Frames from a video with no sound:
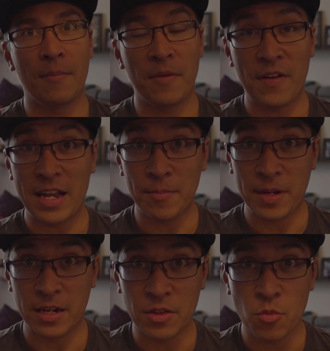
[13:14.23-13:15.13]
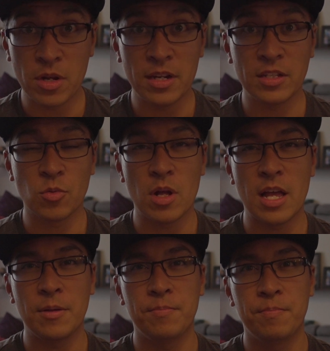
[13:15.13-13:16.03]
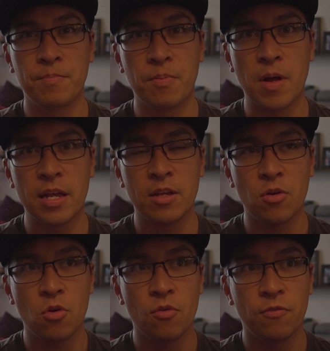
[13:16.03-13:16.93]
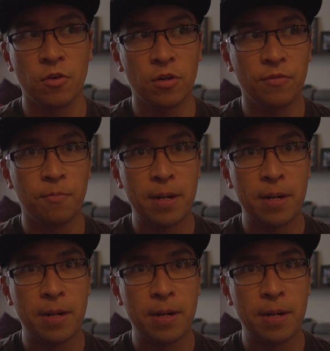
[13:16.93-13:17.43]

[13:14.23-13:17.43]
If I had to pick another one as well, I'd probably go for